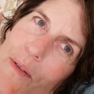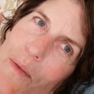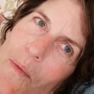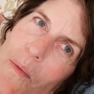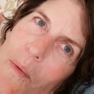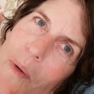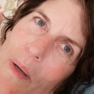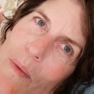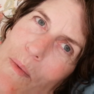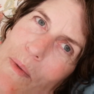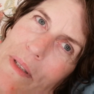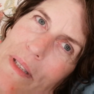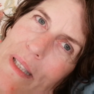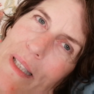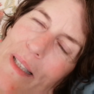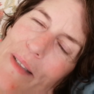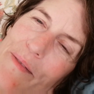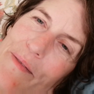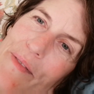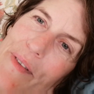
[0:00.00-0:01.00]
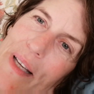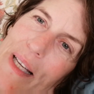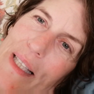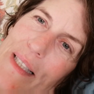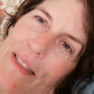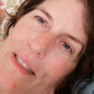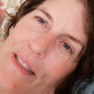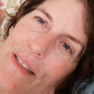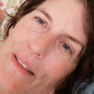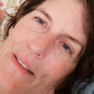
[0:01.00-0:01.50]
what was
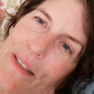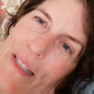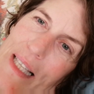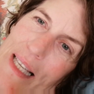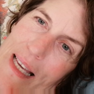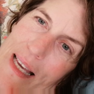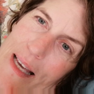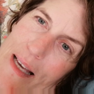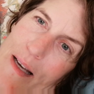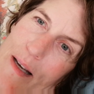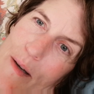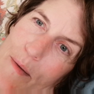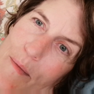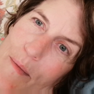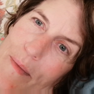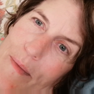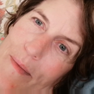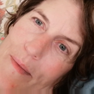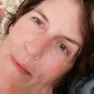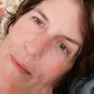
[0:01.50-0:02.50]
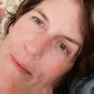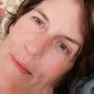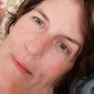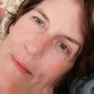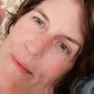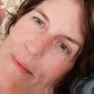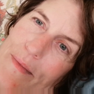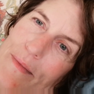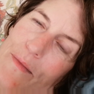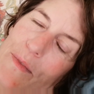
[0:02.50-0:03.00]
conveyed to him
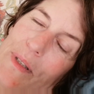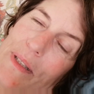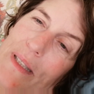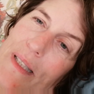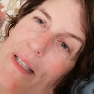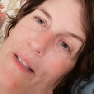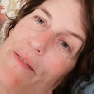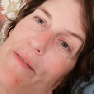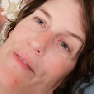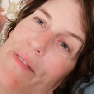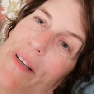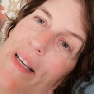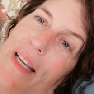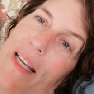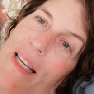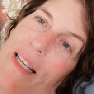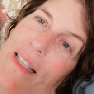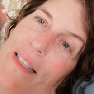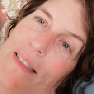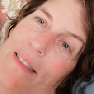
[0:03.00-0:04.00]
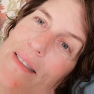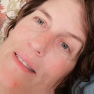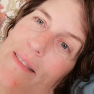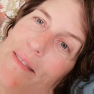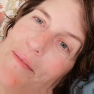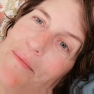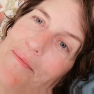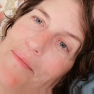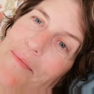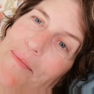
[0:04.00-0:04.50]
was conveyed
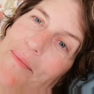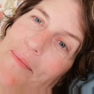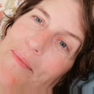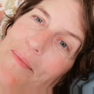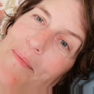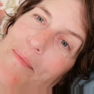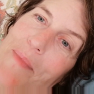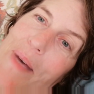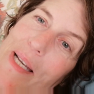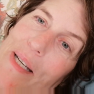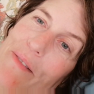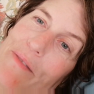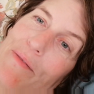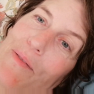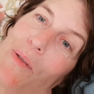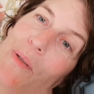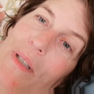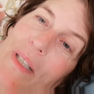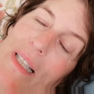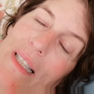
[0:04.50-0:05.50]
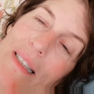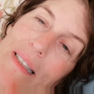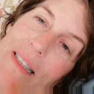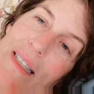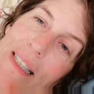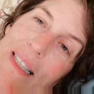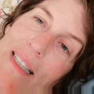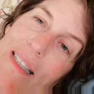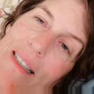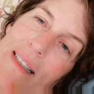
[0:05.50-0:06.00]

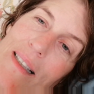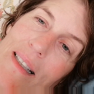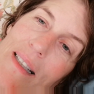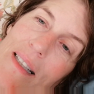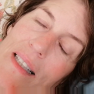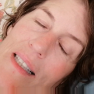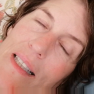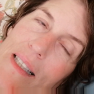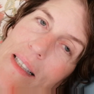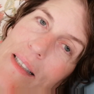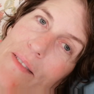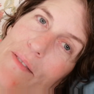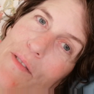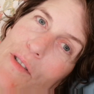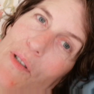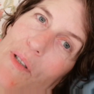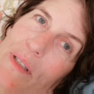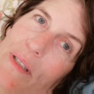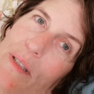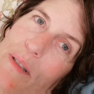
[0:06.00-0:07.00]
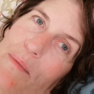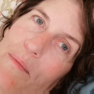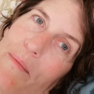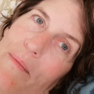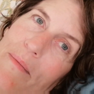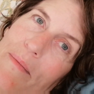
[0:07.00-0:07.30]
metaphorically. And of course,